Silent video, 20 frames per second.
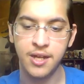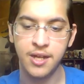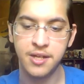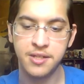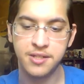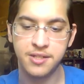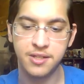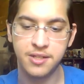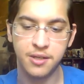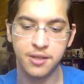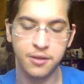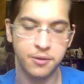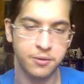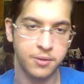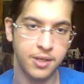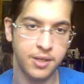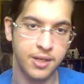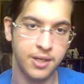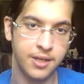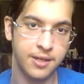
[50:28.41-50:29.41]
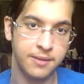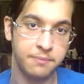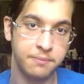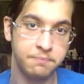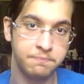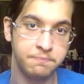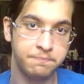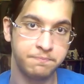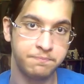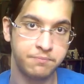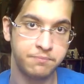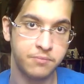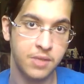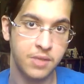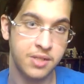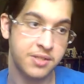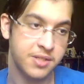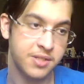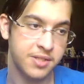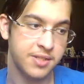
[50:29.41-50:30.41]
So
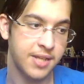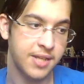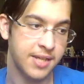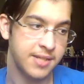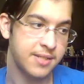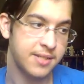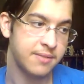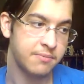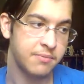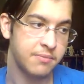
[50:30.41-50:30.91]
it's just nice.